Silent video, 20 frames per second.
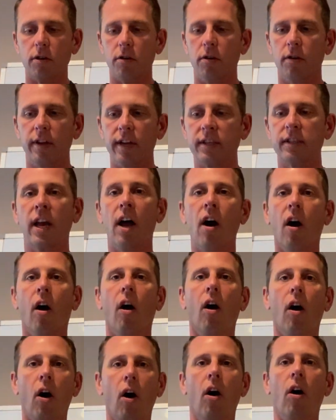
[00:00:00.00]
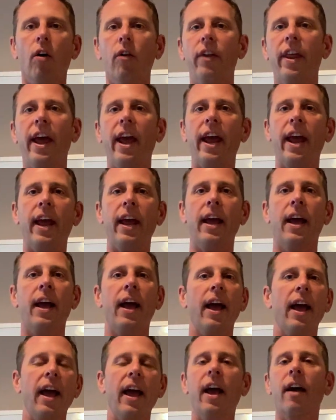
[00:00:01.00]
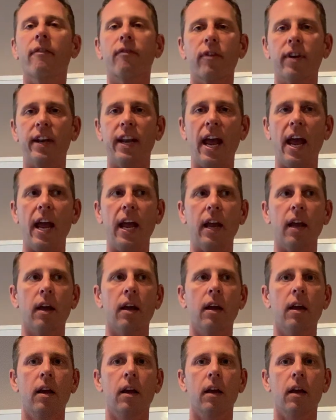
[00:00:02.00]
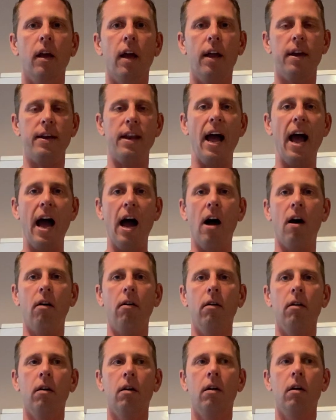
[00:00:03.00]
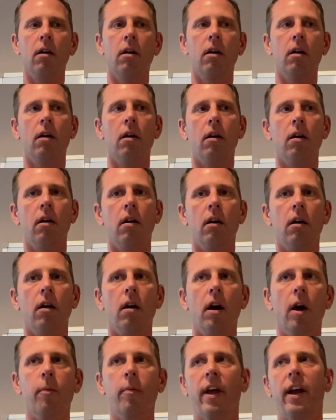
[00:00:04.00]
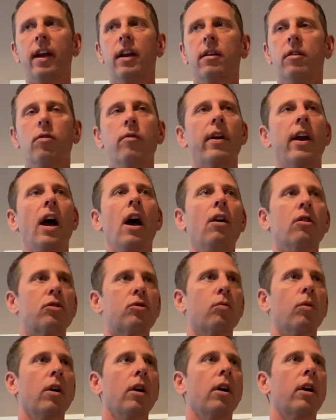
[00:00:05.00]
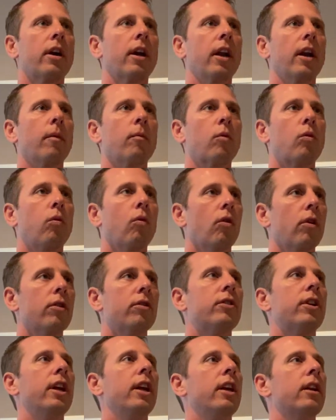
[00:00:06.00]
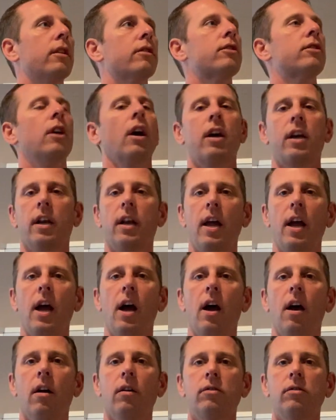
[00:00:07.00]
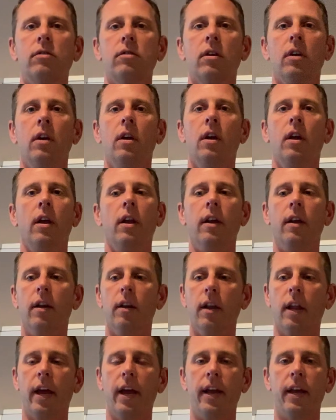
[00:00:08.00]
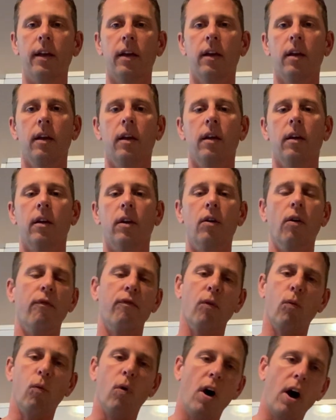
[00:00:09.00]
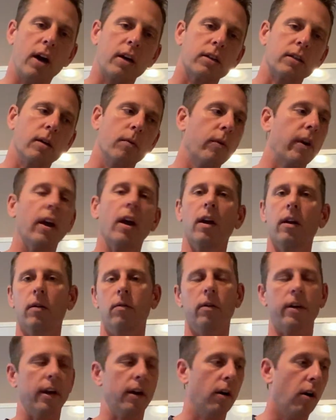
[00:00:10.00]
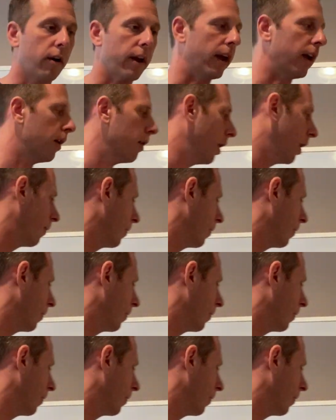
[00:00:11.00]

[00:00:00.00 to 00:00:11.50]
to do this all day, every day, and now I'm like doing housework, and I'm quarantined and stuck in the house, and like go for walks. Wait, who cares? Okay,